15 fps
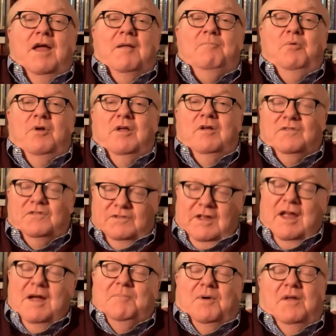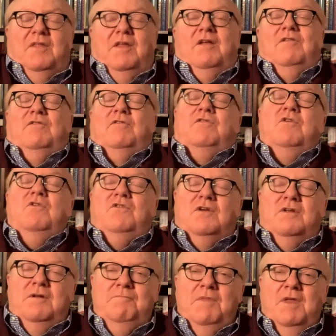And putting a stamp on the
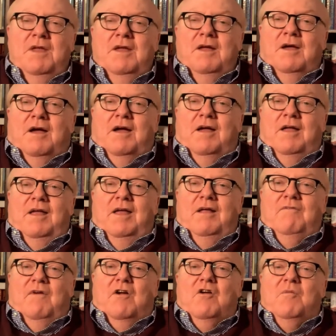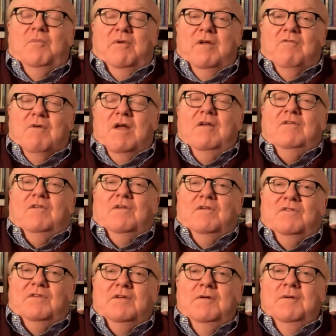institution uh, invariably
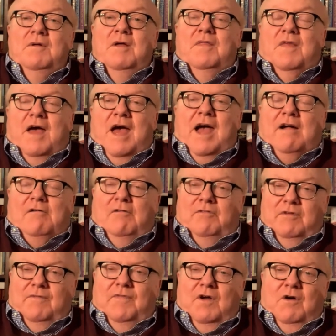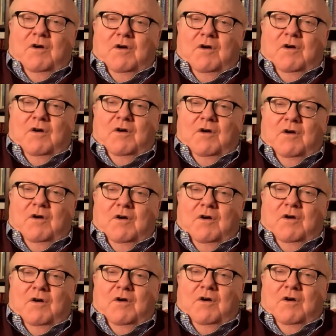raises the hackles of those who
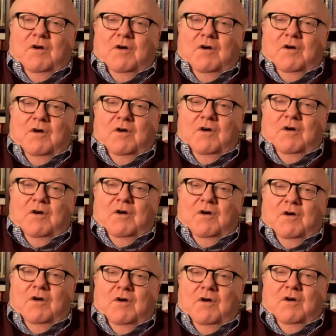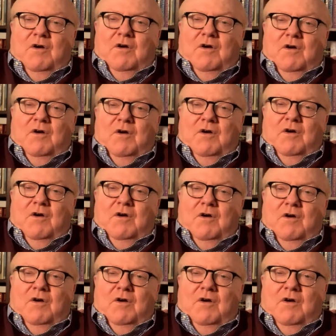uh, would prefer
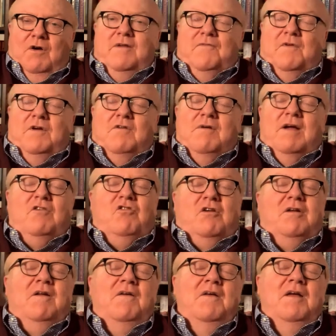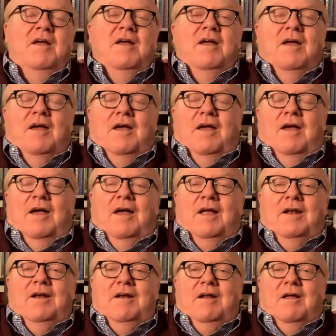to go in a different direction.
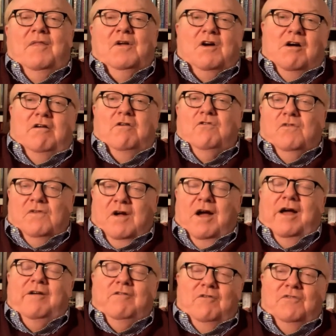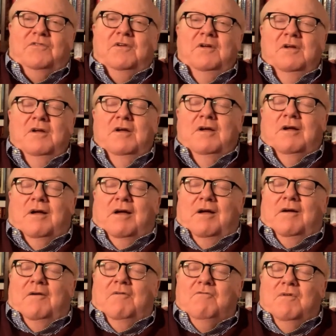And uh, the College of Cardinals
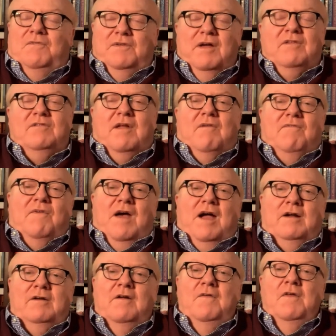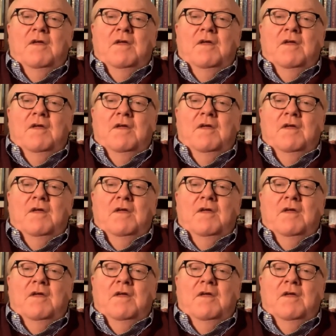uh, reflects that fact.